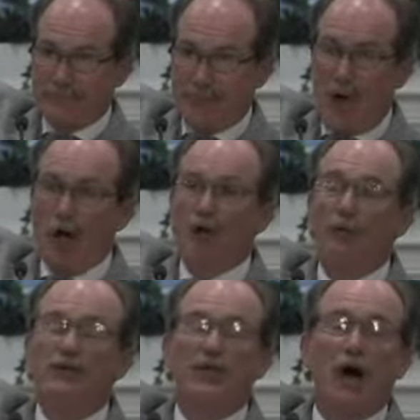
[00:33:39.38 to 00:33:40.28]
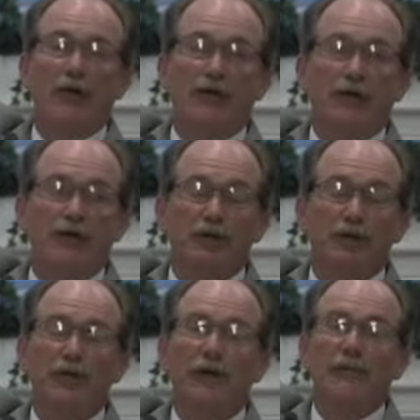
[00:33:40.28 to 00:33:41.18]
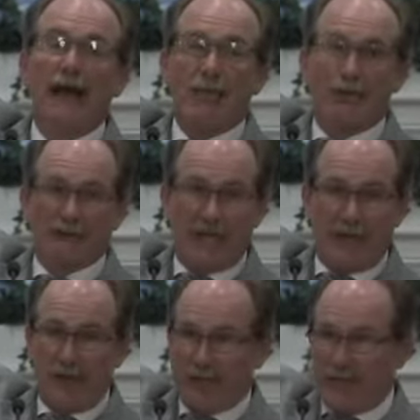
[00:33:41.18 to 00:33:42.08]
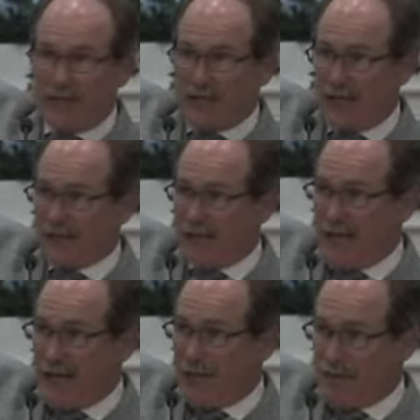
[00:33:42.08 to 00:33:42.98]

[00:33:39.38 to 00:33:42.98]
Y'all do what y'all need to do, but I'm going to stand on the King James Bible.